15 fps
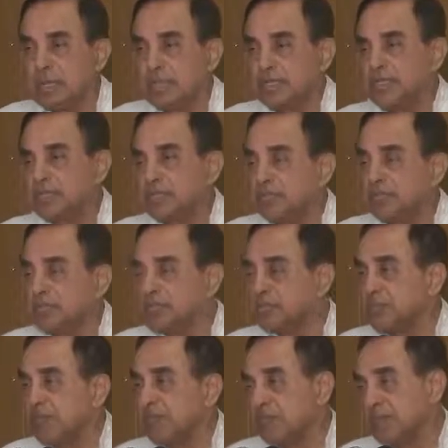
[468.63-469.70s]

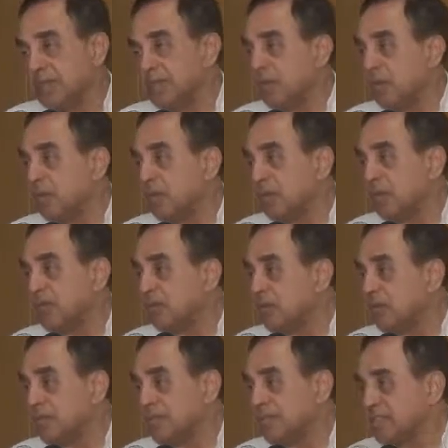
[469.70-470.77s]
ex-servicemen, we have got one
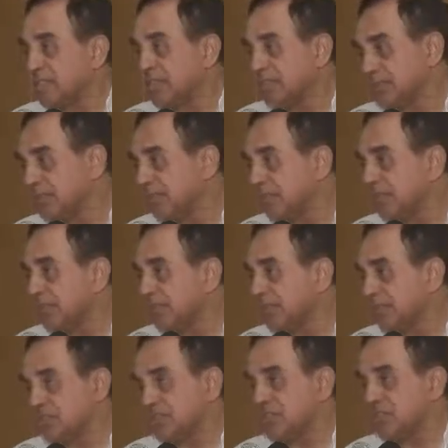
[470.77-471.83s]
crore ex-servicemen
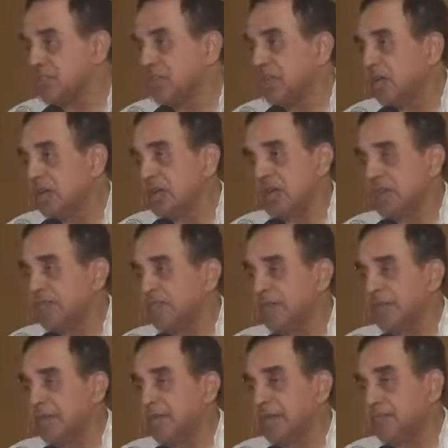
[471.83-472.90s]
of which Half
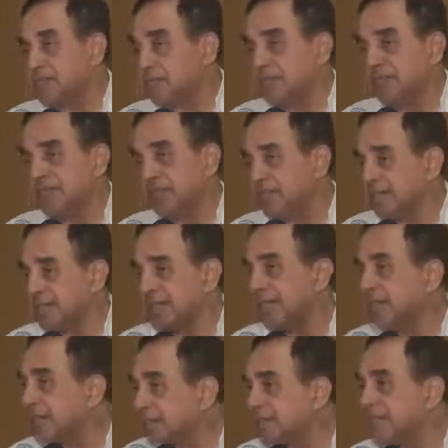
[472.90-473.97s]
of them are still
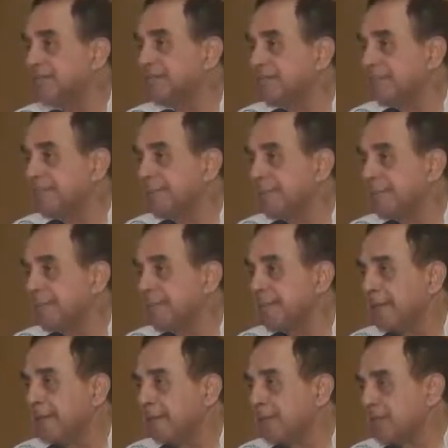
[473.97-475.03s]
fighting fit
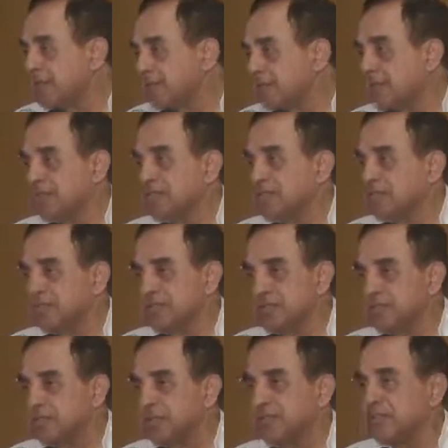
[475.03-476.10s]
because our
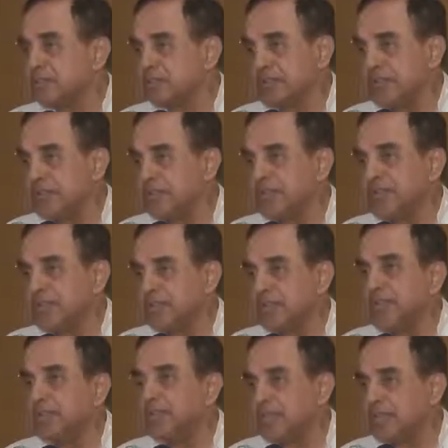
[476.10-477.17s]
servicemen retire at a
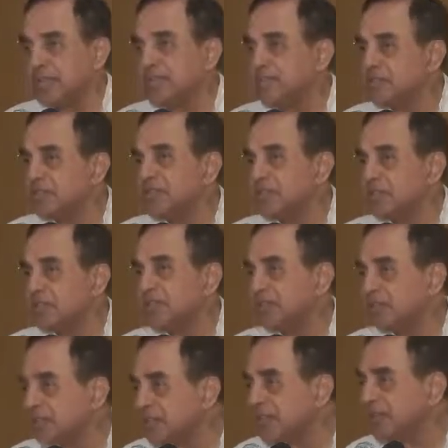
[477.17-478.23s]
very early age of
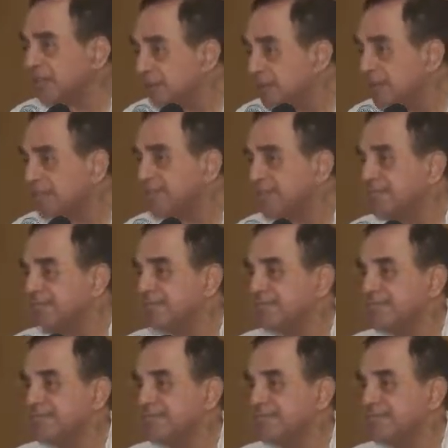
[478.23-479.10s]
40, 45.